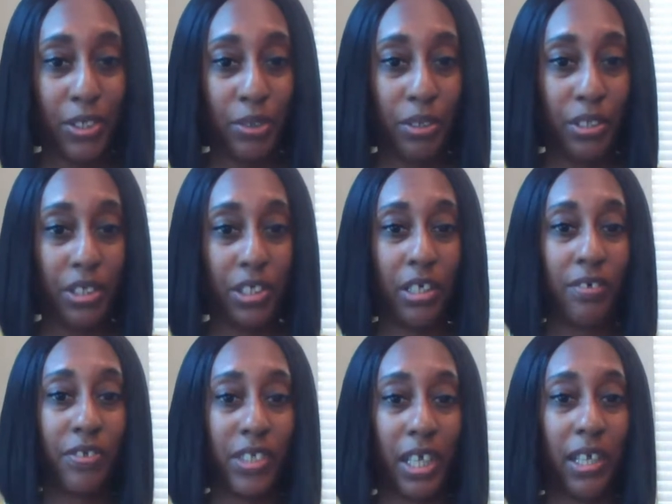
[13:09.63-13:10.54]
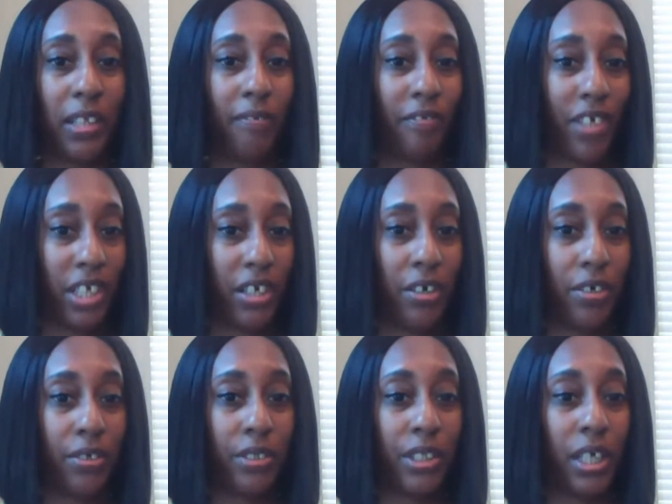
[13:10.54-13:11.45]
So the GIFs and the
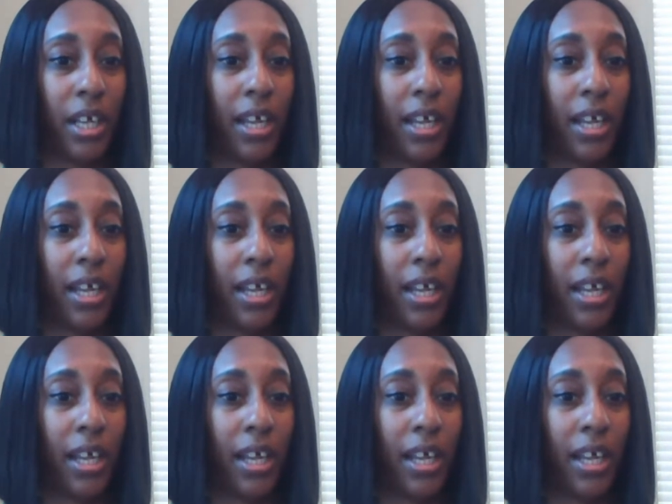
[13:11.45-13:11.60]
videos,